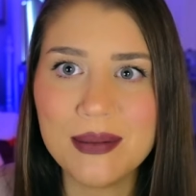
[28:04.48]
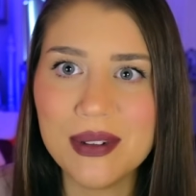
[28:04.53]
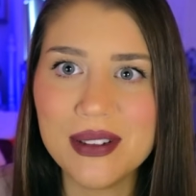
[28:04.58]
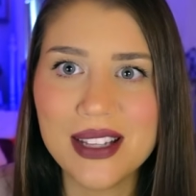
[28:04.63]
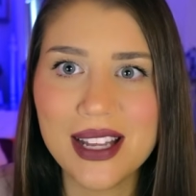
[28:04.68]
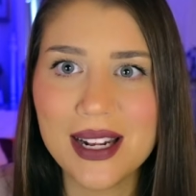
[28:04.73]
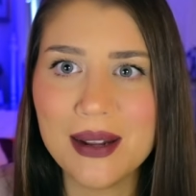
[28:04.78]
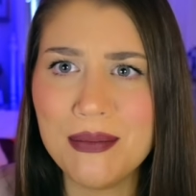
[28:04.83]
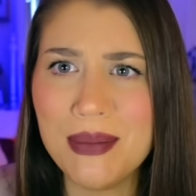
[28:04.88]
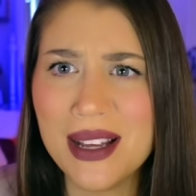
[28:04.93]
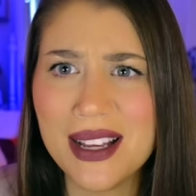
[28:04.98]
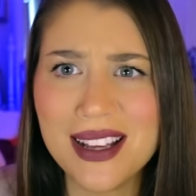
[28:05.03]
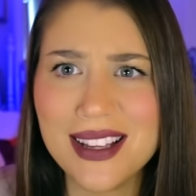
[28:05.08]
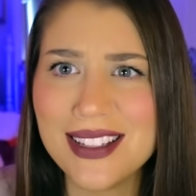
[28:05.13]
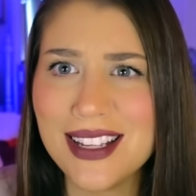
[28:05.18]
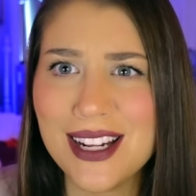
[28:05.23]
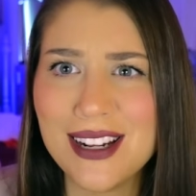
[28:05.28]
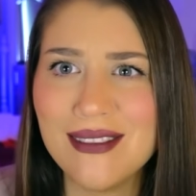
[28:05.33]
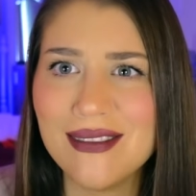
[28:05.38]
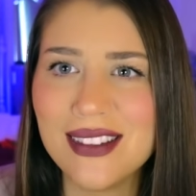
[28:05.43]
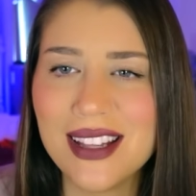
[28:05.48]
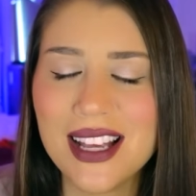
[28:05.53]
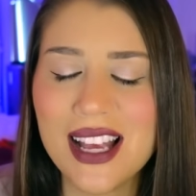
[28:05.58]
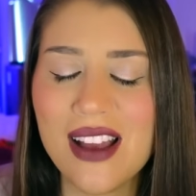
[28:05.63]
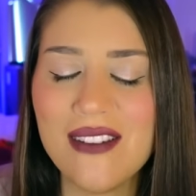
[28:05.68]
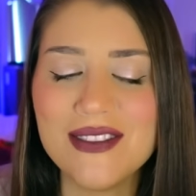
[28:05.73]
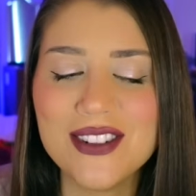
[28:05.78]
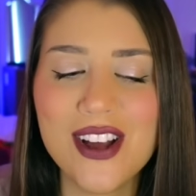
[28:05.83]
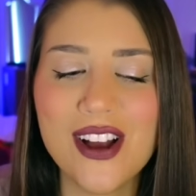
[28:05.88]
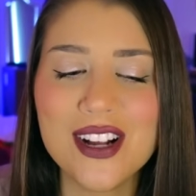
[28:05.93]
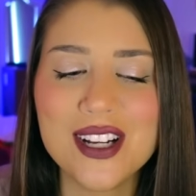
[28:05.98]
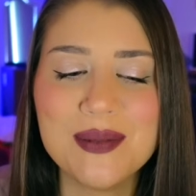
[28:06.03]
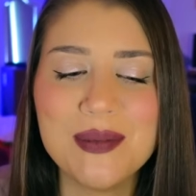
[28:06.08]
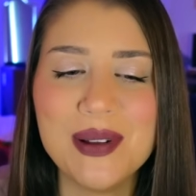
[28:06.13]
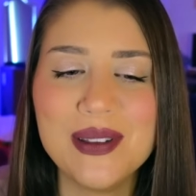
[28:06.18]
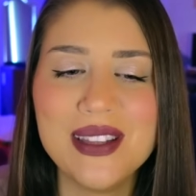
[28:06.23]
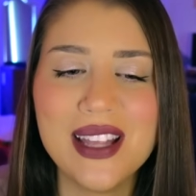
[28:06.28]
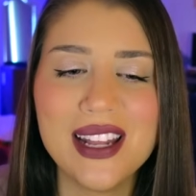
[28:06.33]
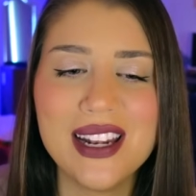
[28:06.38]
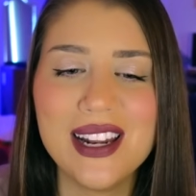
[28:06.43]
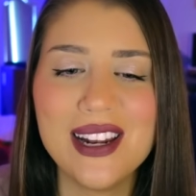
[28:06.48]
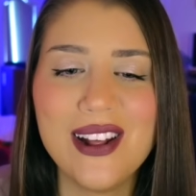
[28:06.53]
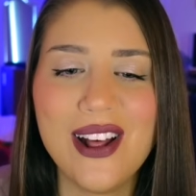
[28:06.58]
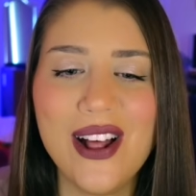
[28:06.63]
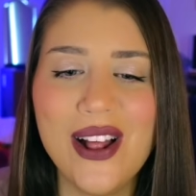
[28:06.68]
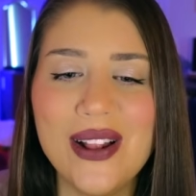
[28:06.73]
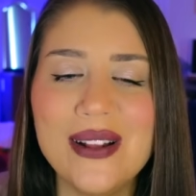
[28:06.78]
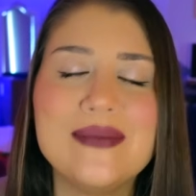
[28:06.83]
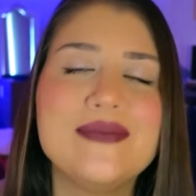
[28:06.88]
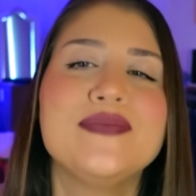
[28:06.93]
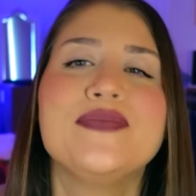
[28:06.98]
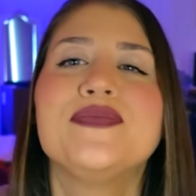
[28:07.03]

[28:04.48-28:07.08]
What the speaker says: about that a bit, because I don't think I've talked about that at all